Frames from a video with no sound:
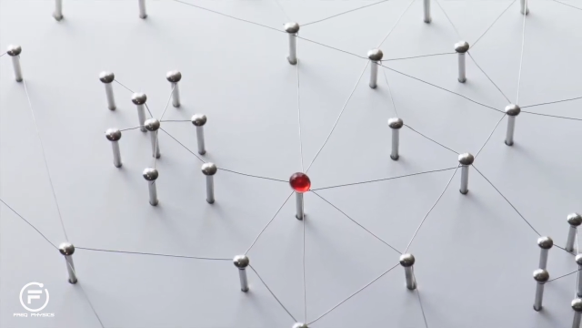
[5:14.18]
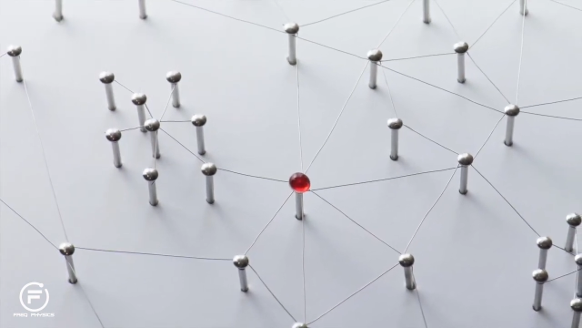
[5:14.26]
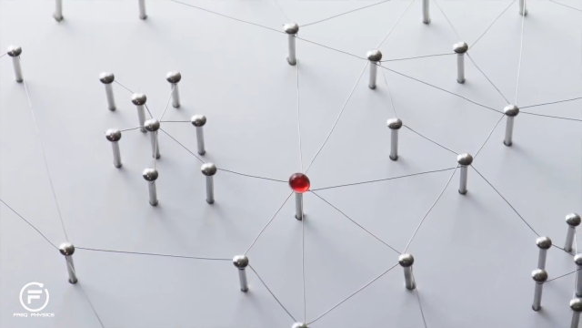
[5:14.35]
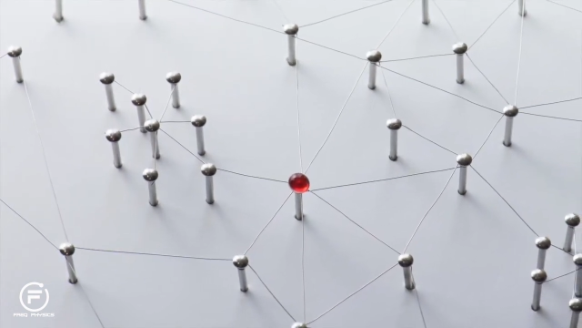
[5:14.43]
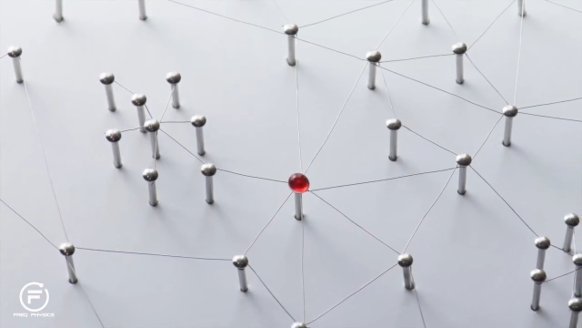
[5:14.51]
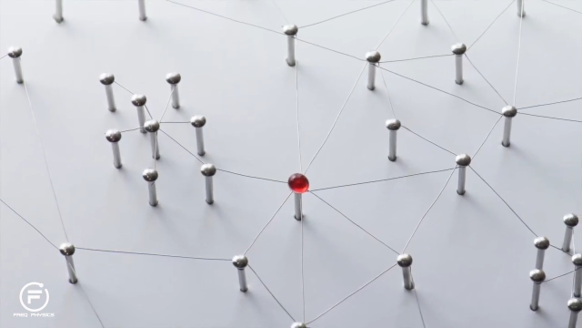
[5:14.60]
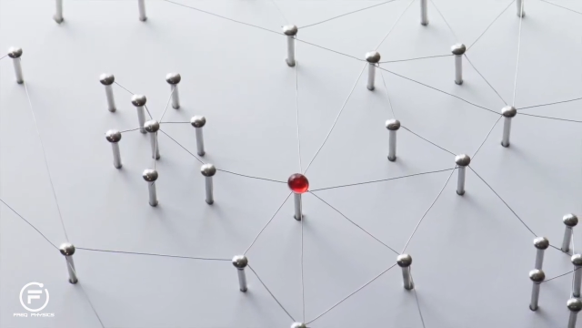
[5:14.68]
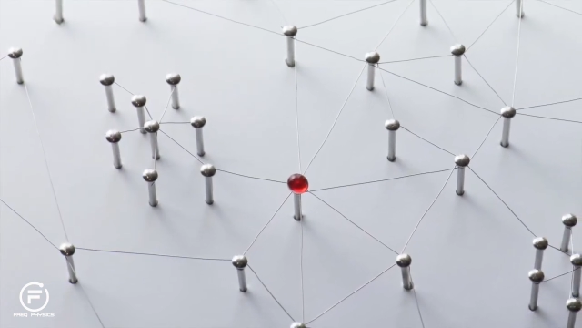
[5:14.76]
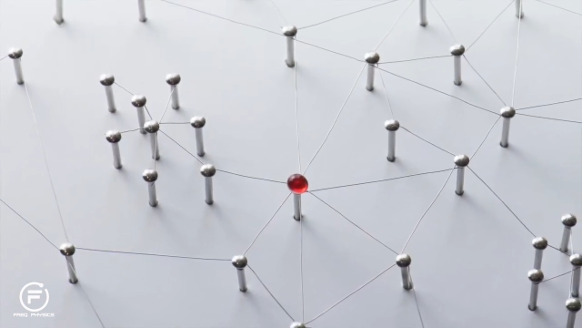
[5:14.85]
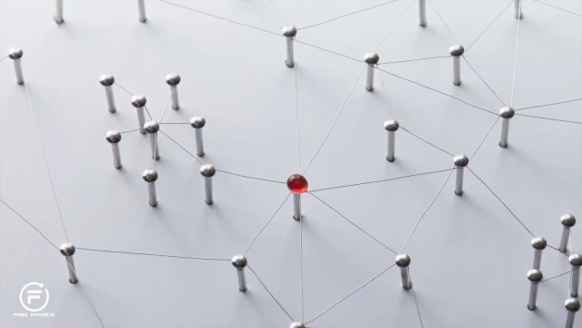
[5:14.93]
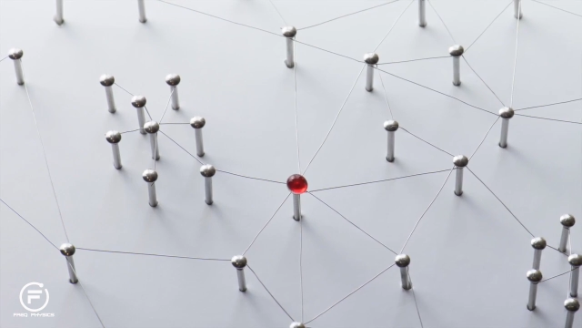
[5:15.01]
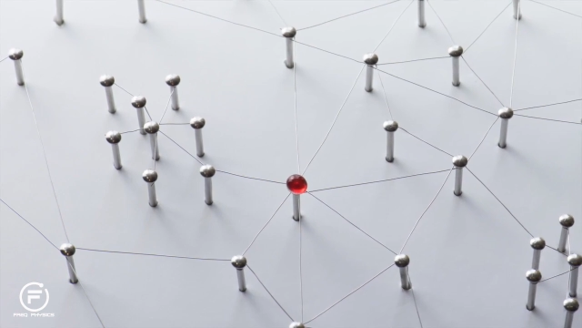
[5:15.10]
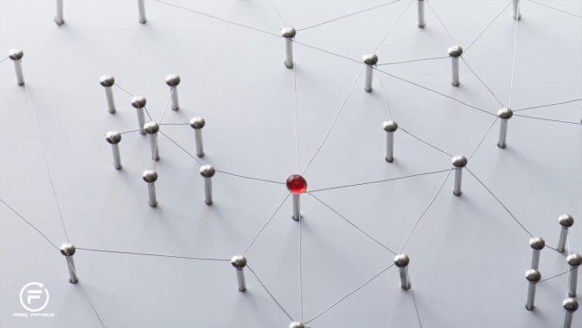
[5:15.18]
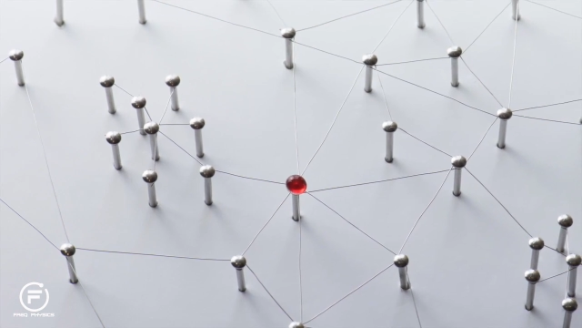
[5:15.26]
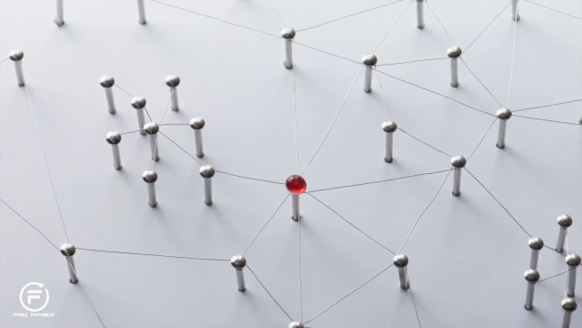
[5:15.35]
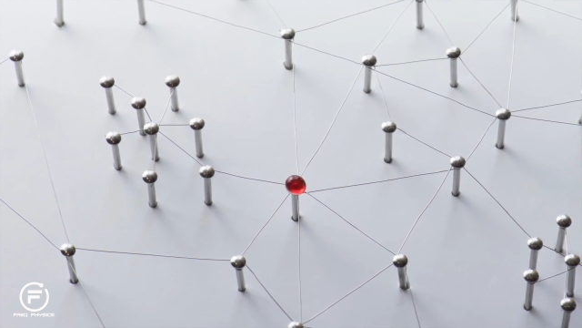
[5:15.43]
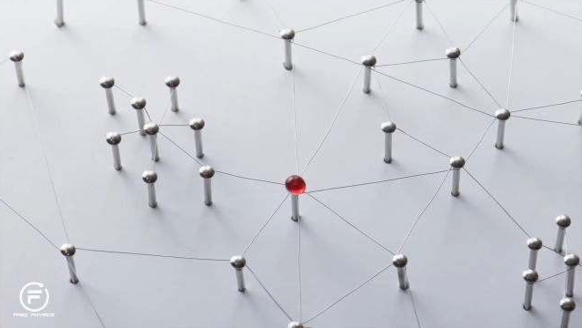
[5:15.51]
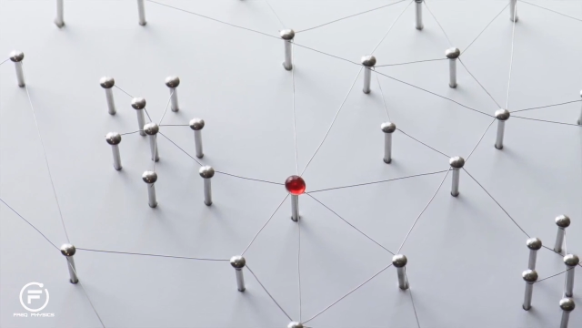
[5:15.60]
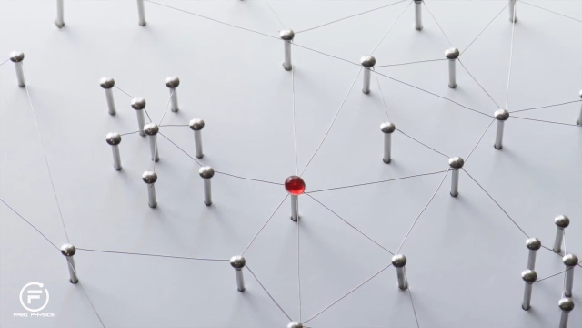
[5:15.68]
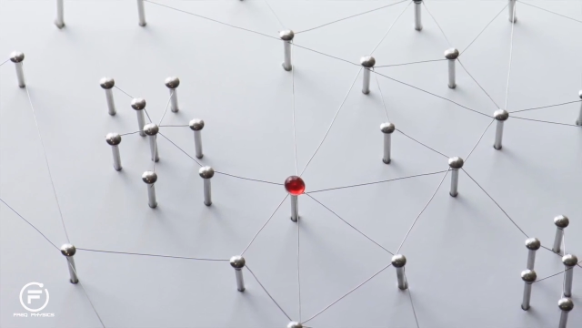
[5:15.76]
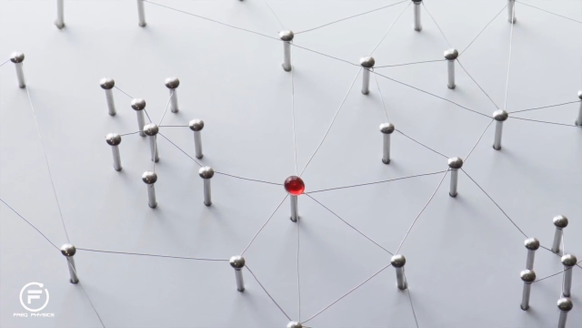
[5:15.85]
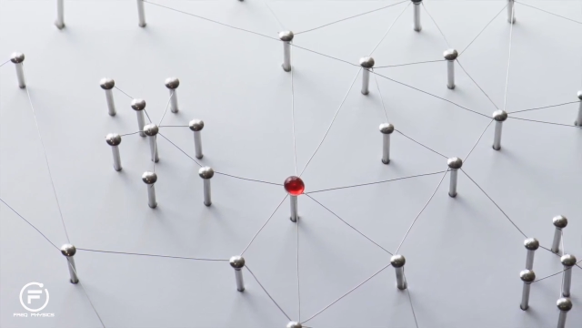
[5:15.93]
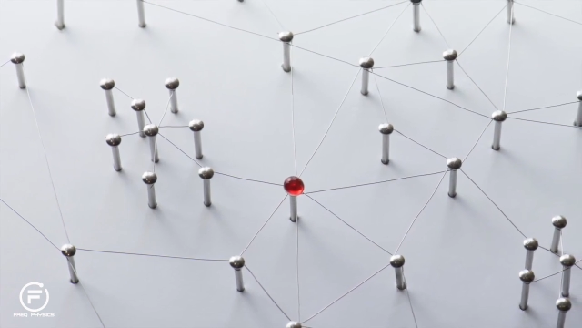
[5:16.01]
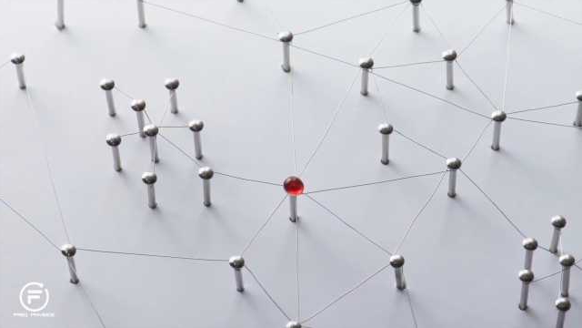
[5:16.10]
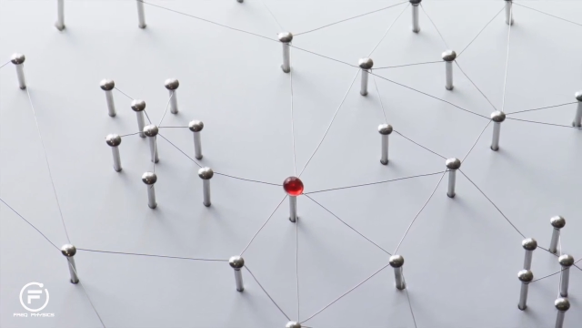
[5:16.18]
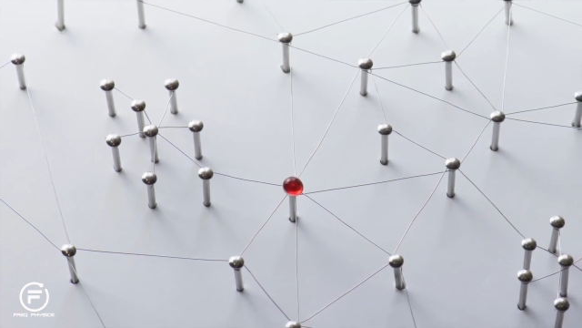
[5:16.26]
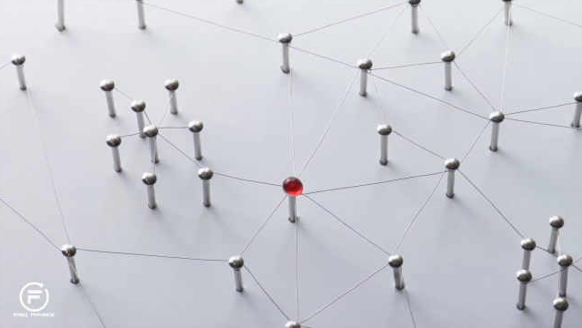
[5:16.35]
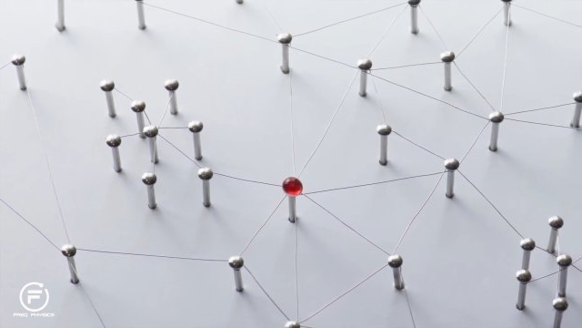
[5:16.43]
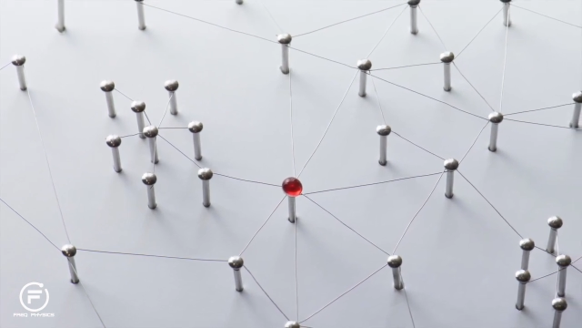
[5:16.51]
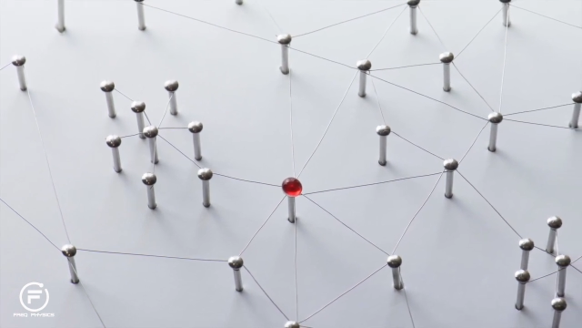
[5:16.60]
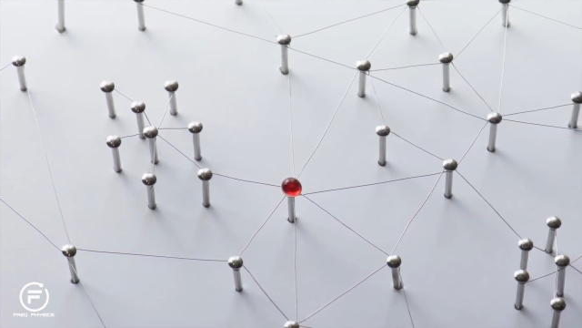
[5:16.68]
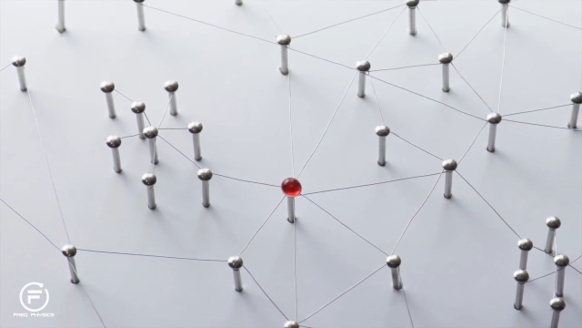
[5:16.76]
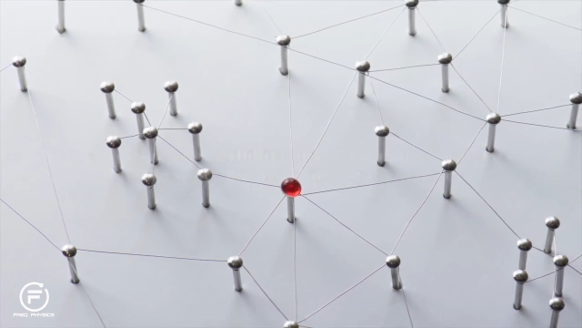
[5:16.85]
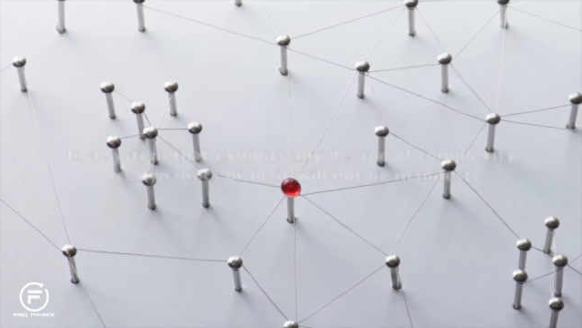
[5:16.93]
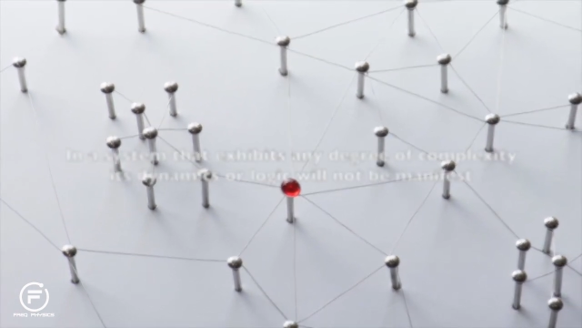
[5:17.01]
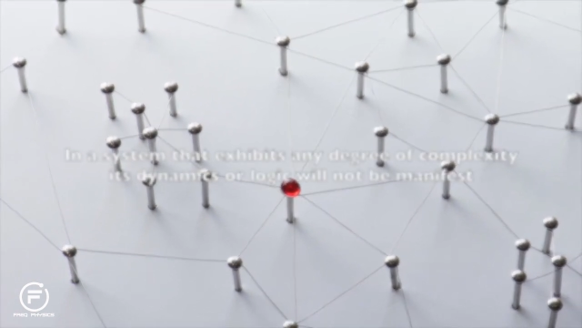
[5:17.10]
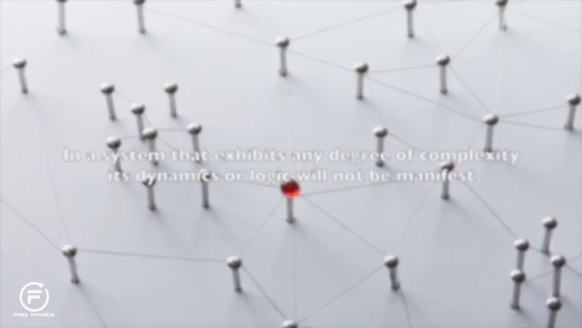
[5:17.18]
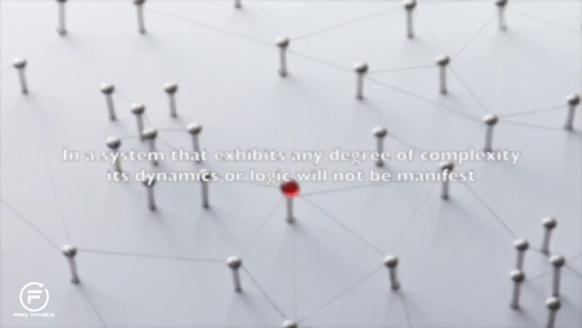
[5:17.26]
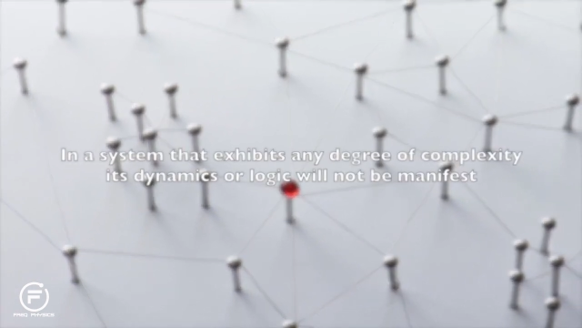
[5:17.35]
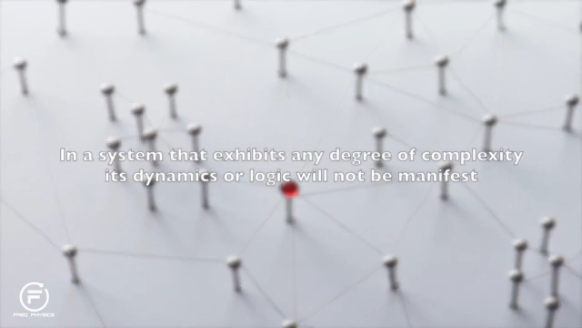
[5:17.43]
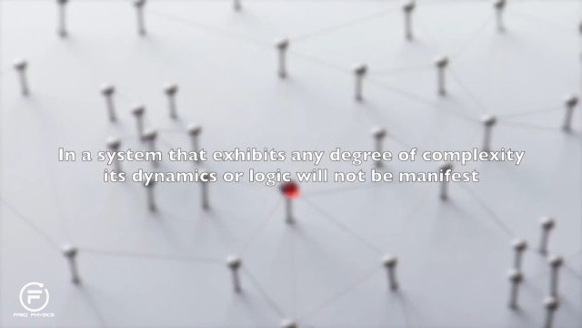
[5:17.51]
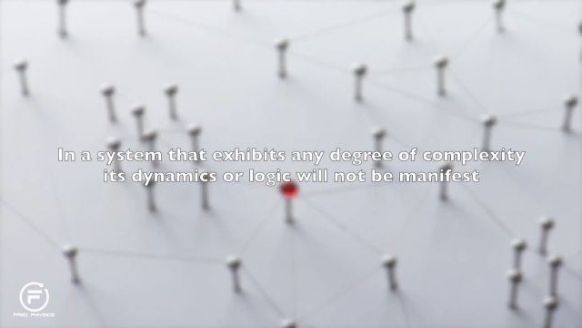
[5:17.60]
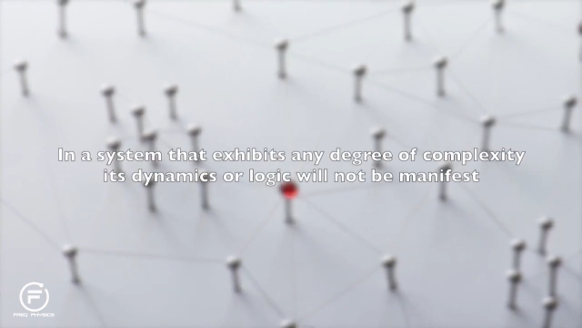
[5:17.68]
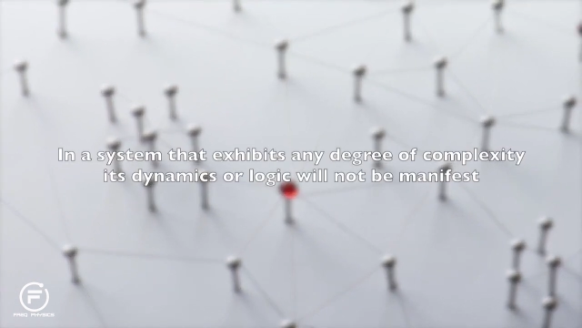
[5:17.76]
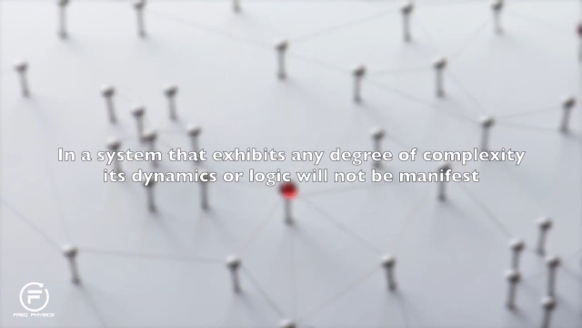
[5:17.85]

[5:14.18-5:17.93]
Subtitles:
[unreadable: no face in view]